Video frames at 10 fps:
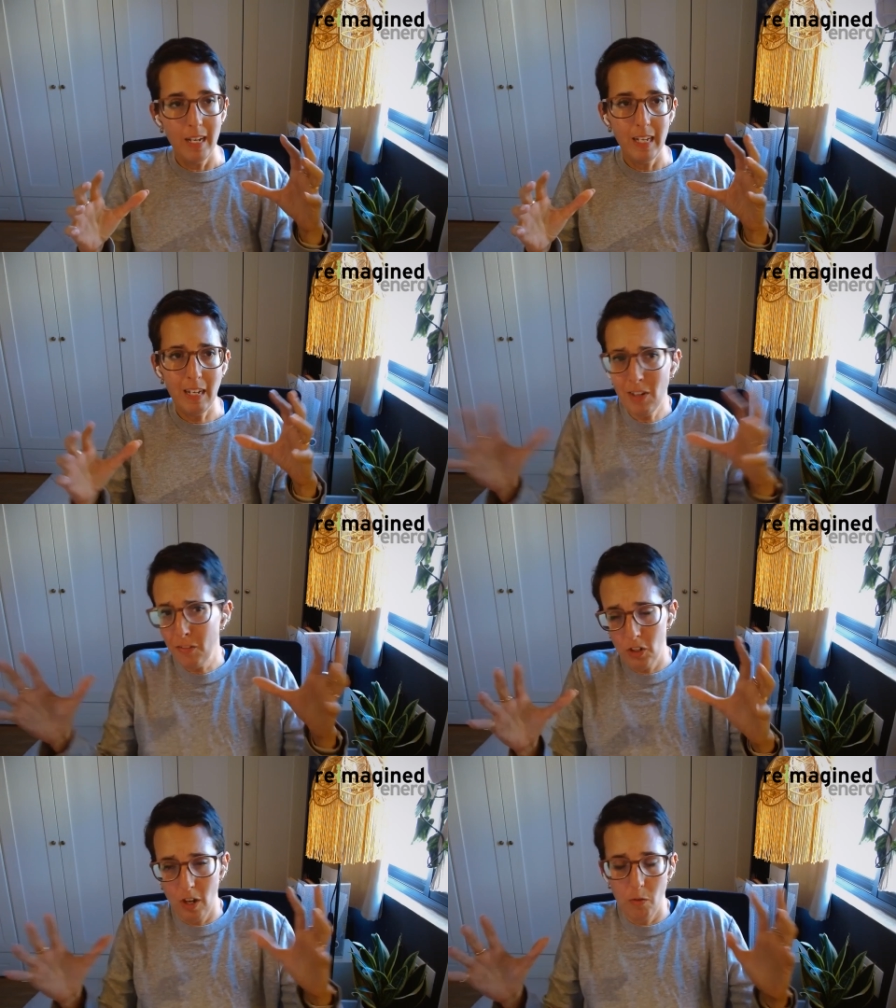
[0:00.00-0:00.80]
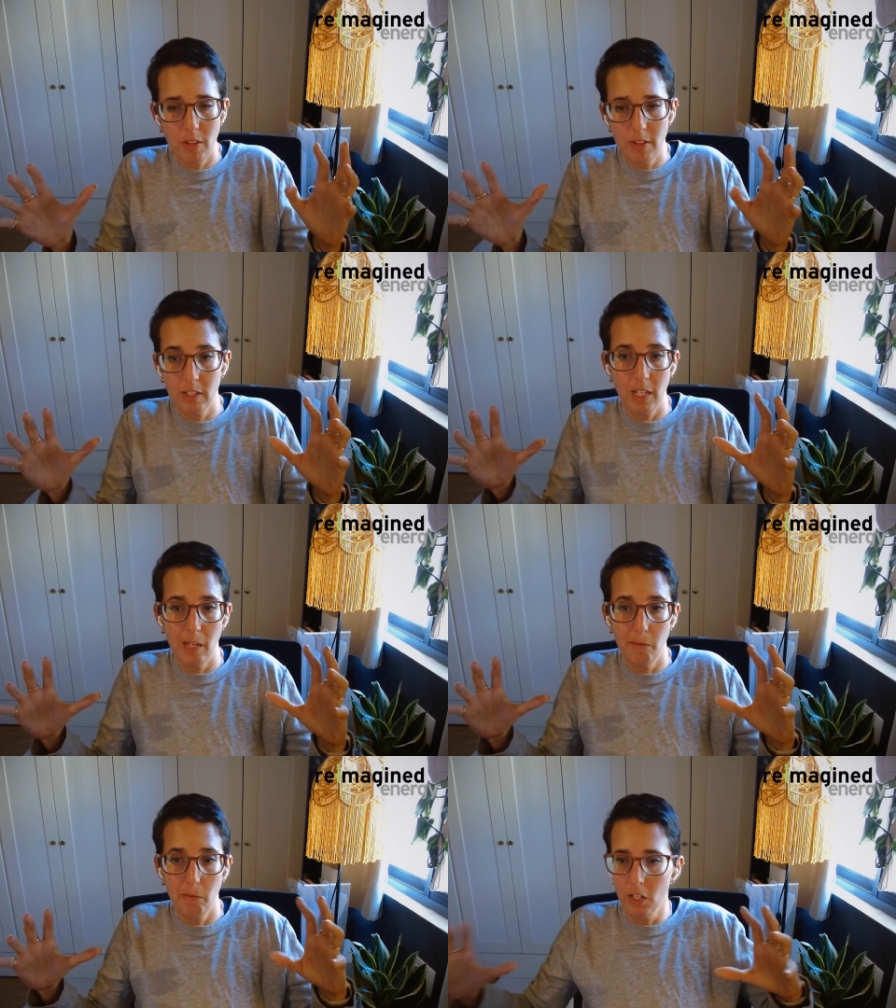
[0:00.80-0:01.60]
even if they're not within the
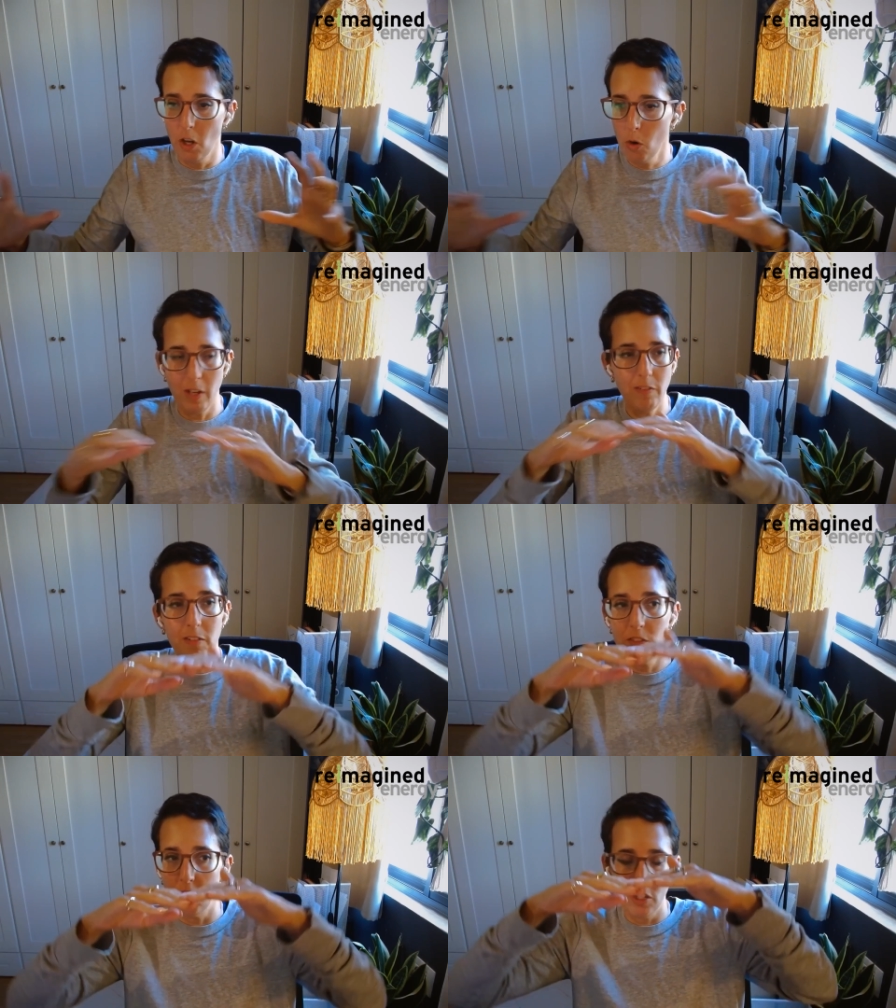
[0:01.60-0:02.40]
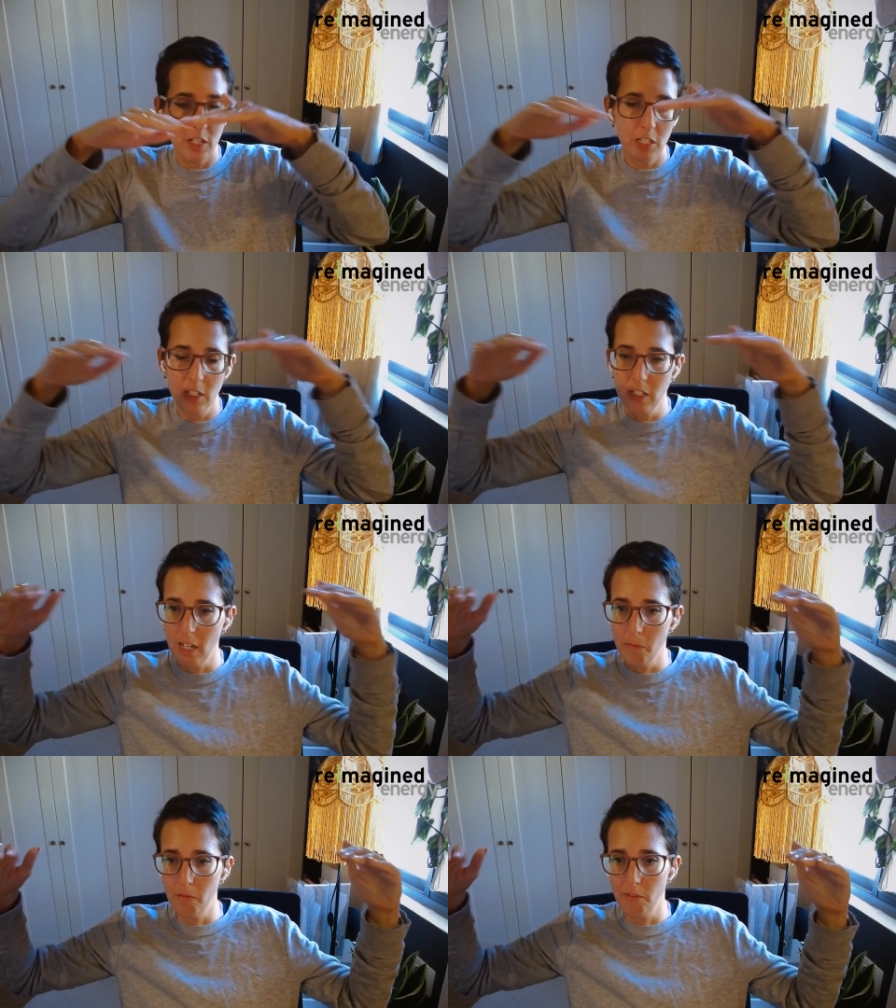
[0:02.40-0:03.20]
same DNO, even if they're just the
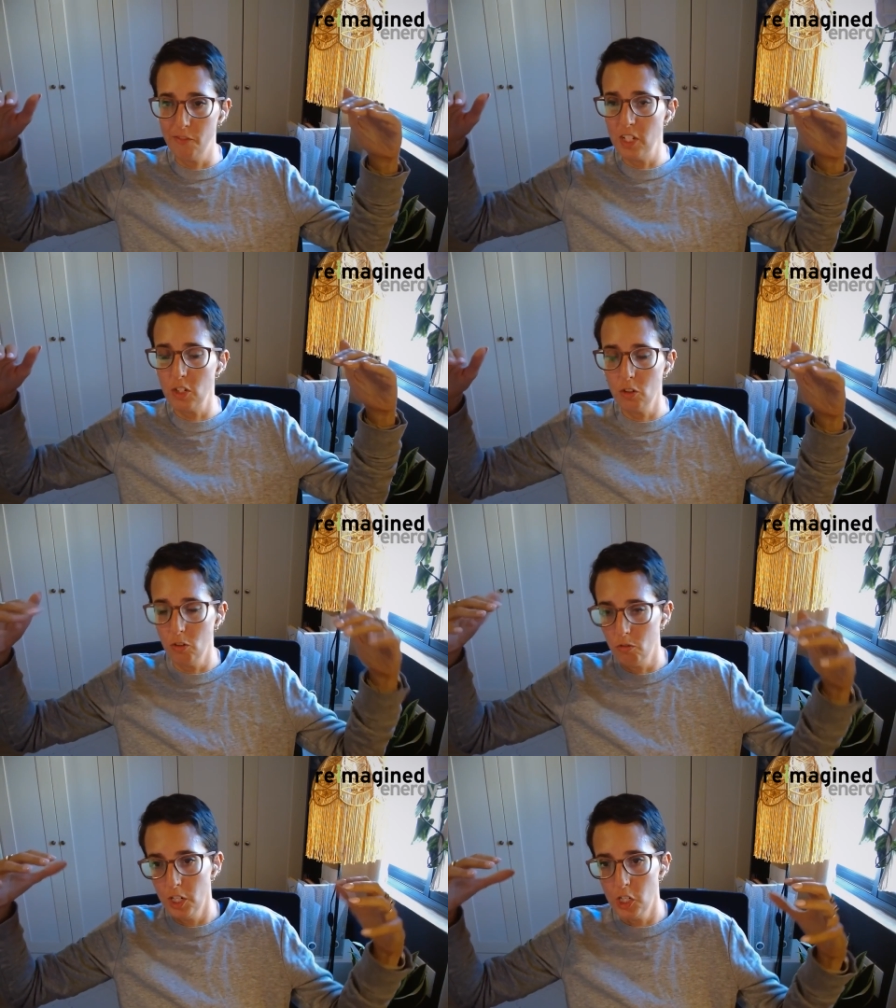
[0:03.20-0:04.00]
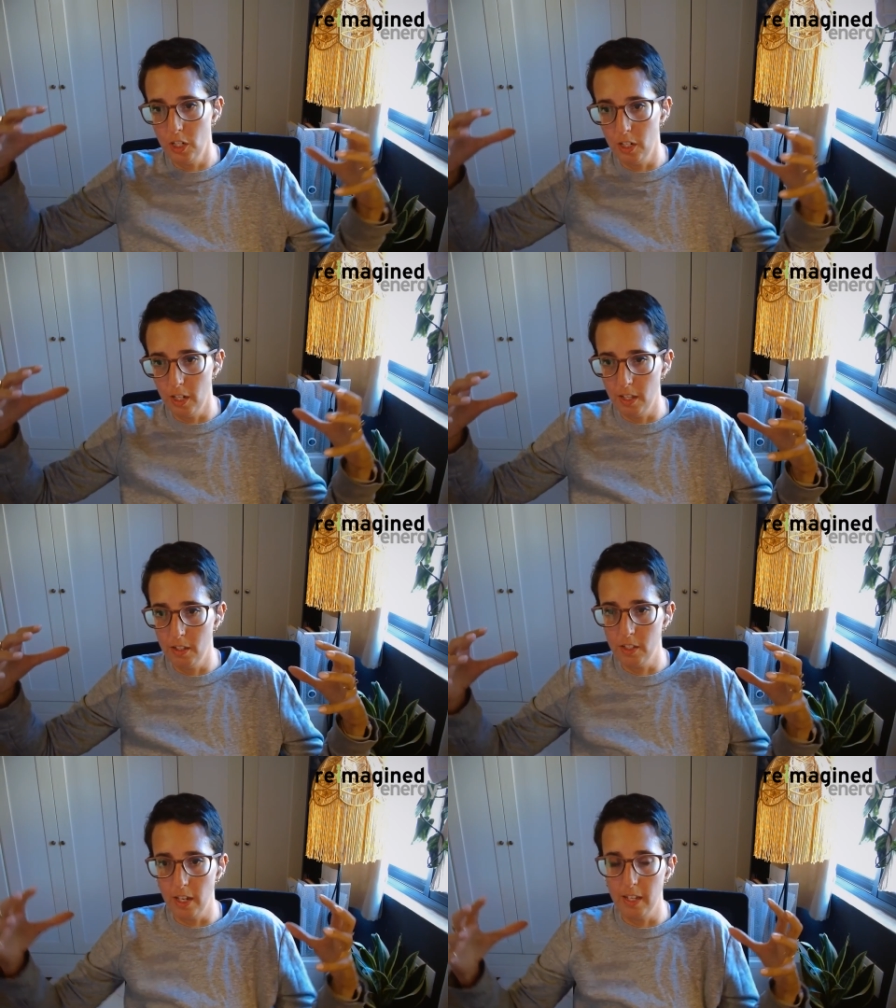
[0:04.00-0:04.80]
same physical region
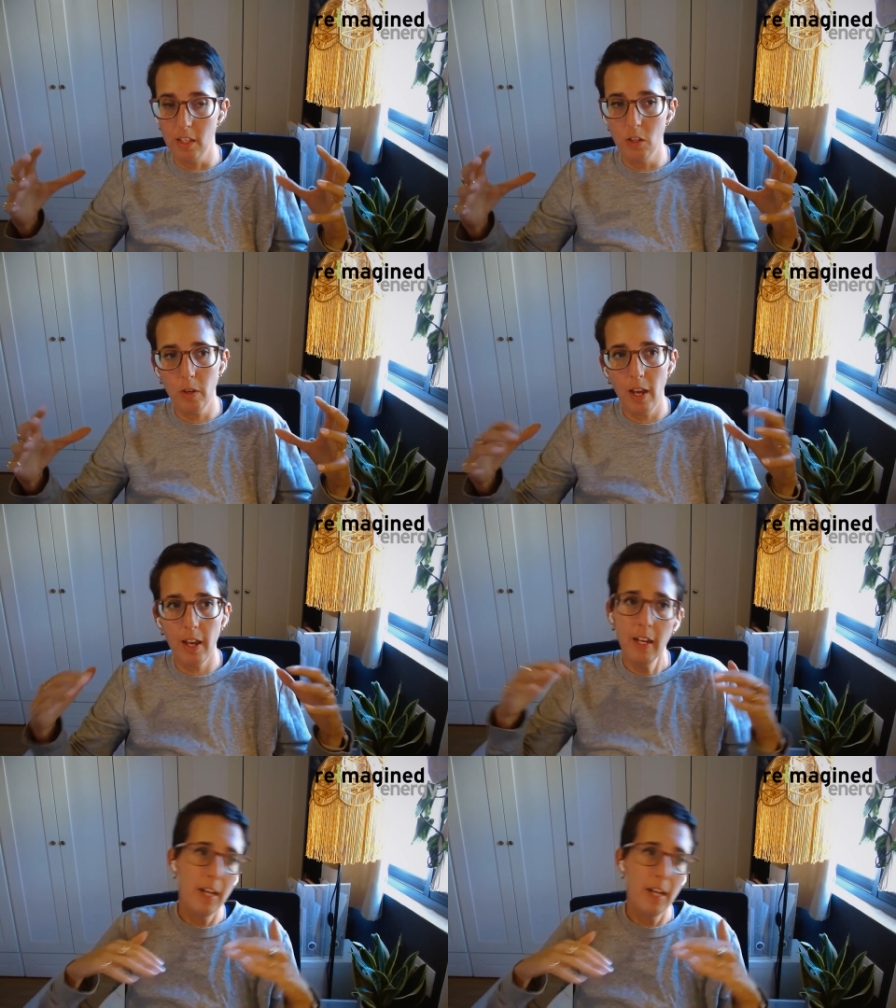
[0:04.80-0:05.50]
inside the UK,